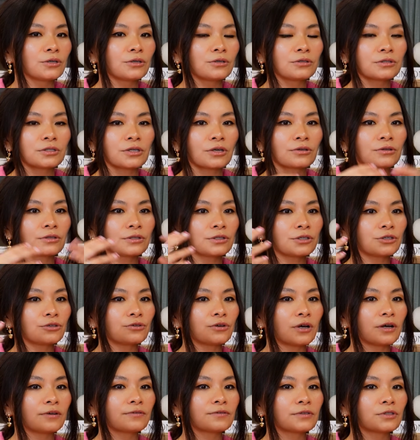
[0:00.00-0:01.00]
suddenly
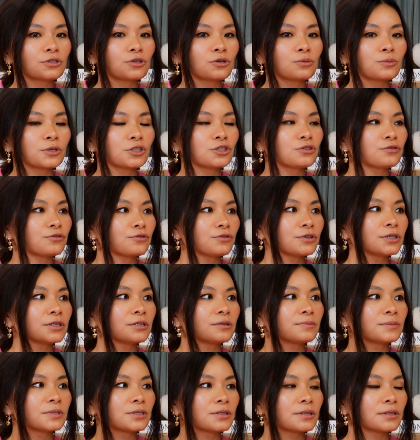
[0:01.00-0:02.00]
you have so much
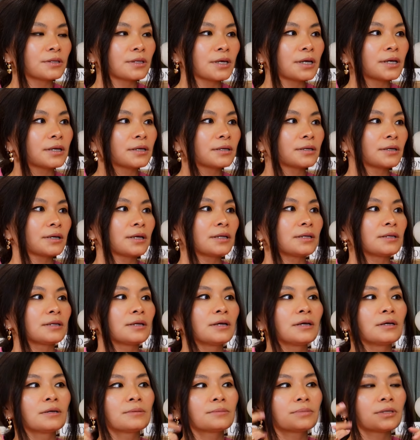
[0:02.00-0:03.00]
freedom to think and
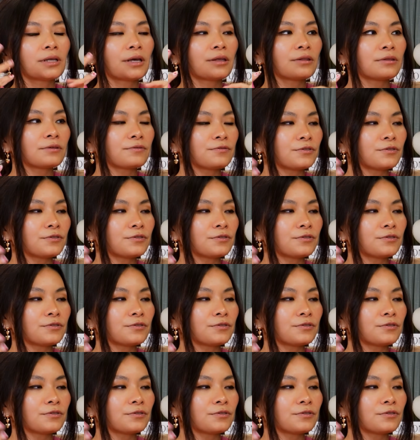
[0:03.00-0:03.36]
plan the